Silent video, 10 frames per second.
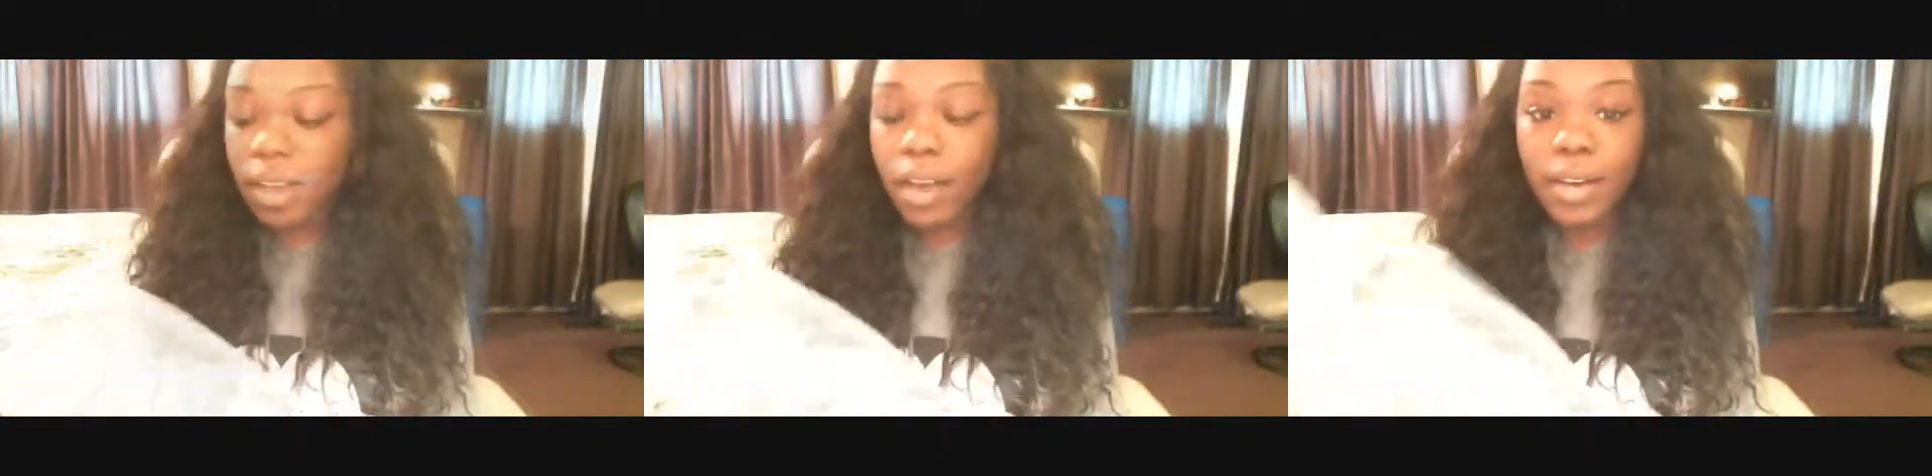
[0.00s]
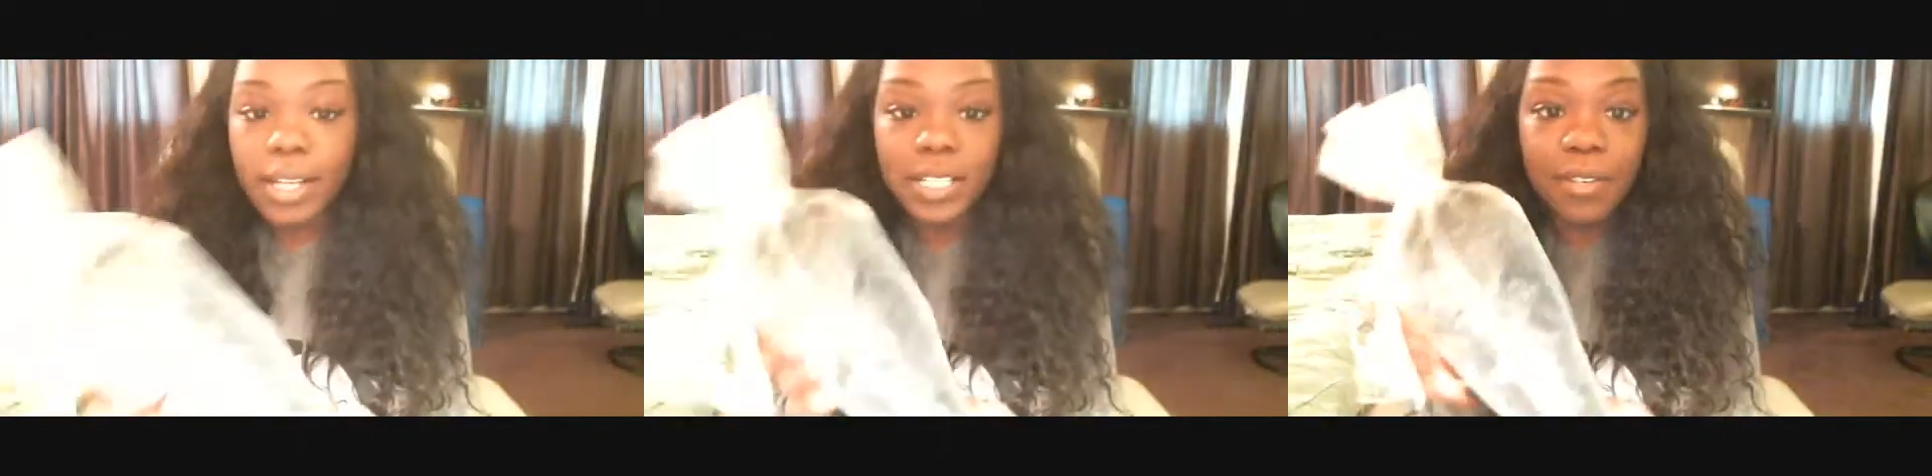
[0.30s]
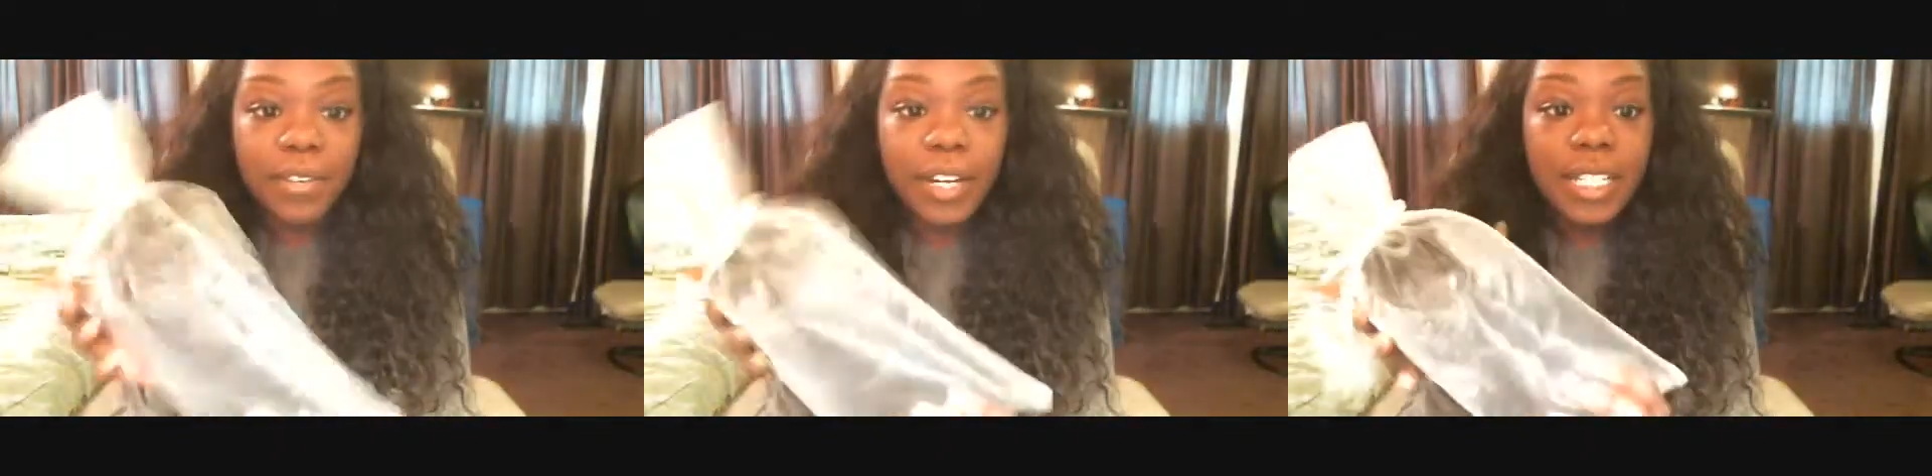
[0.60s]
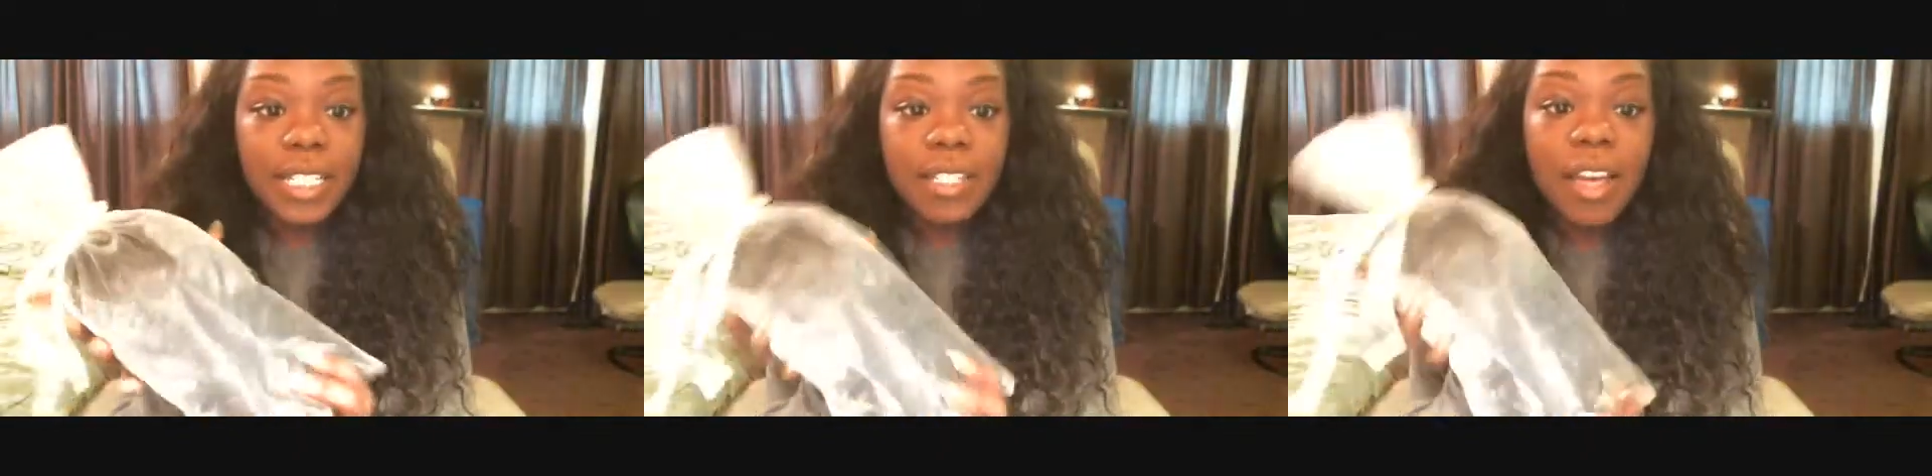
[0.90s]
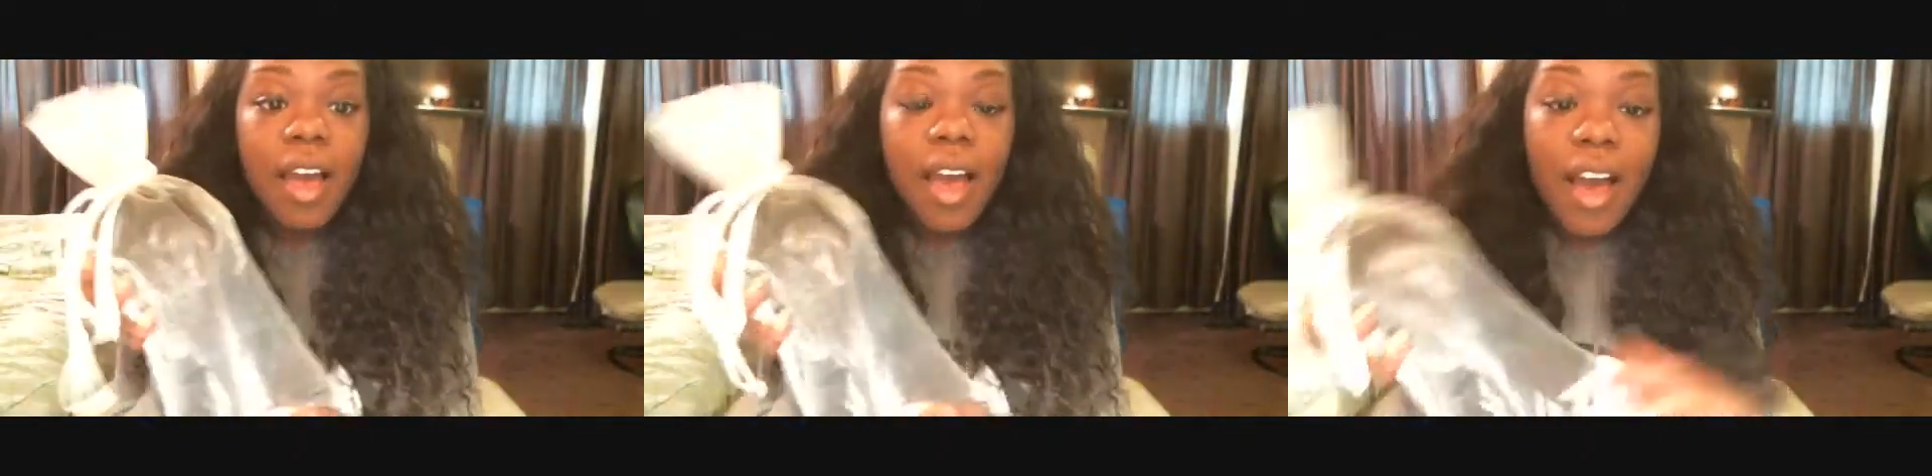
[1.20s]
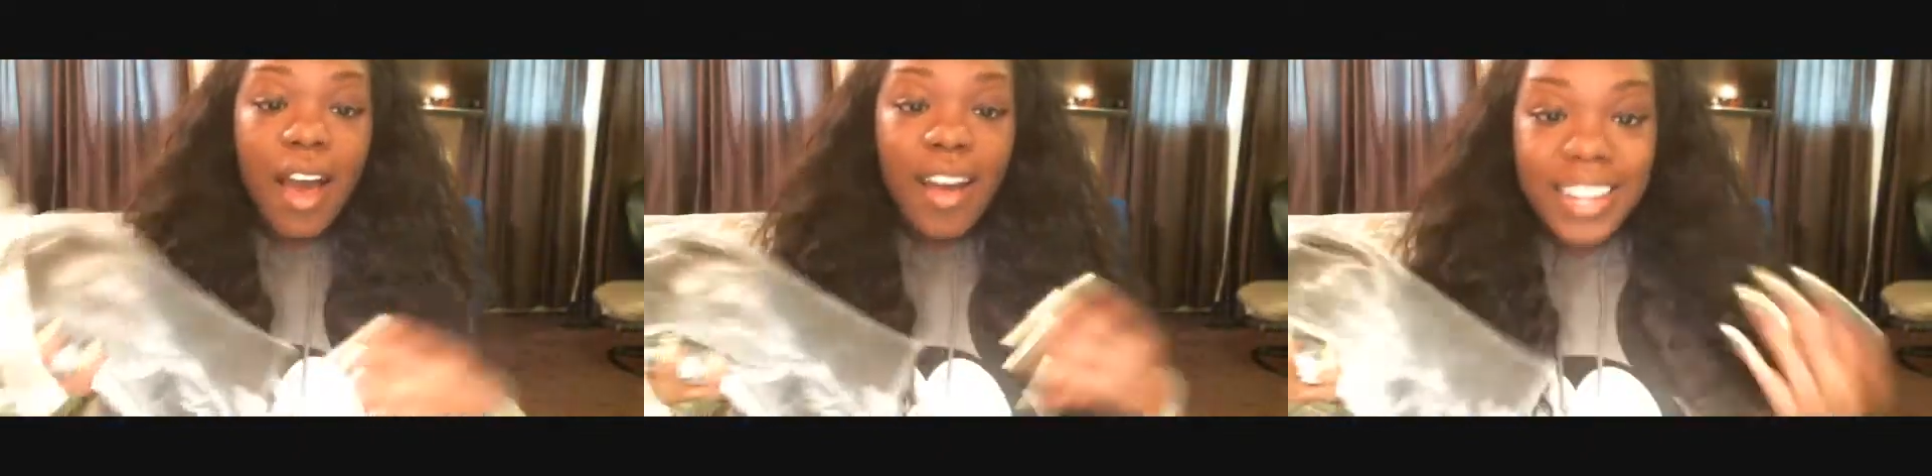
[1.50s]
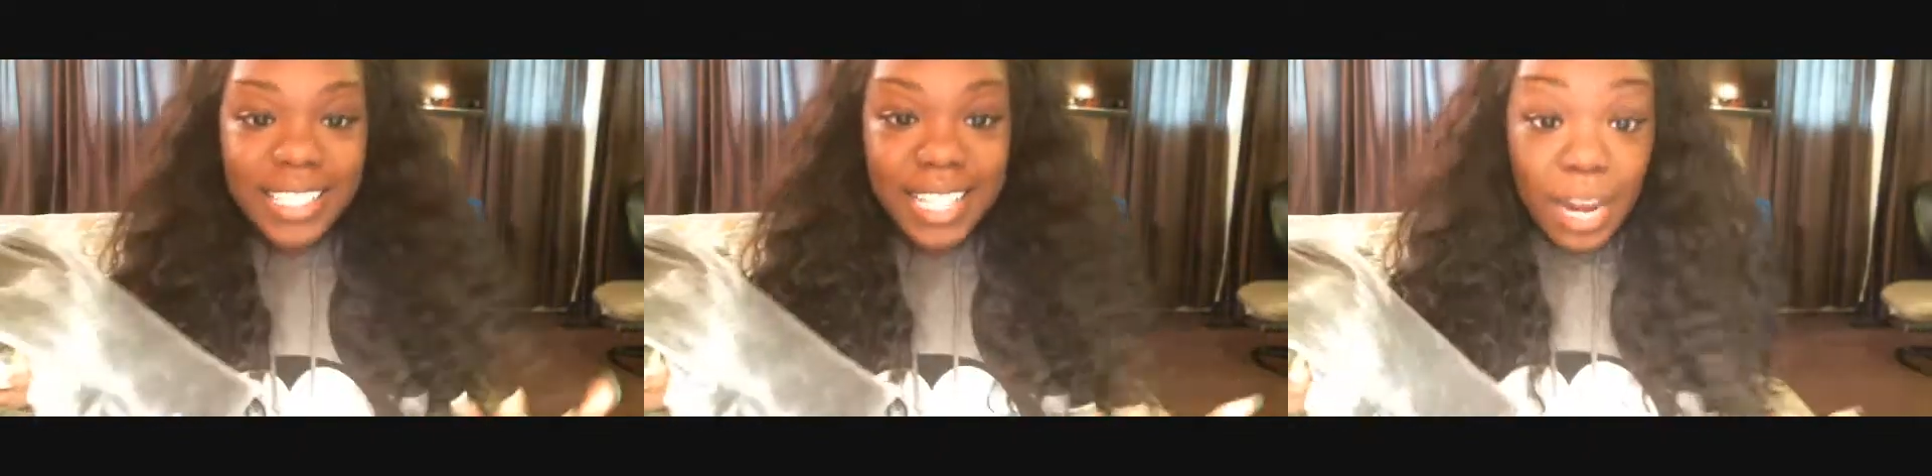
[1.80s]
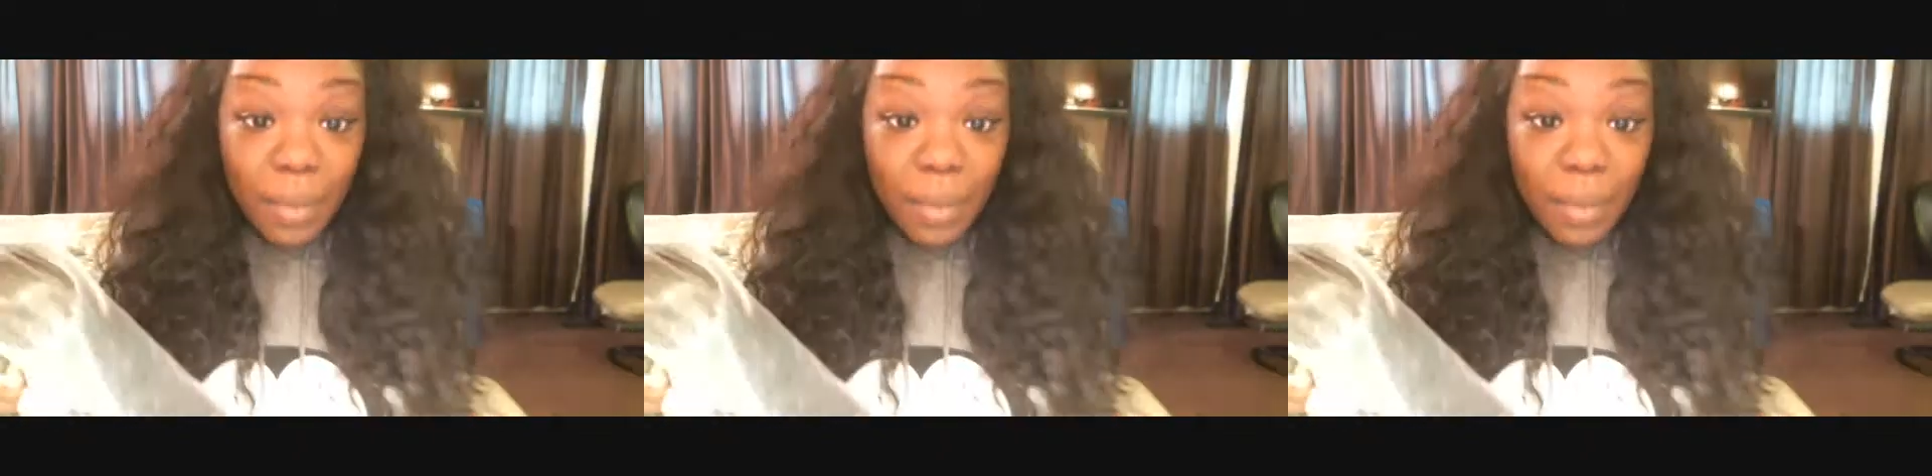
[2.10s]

Okay, so first, like I said,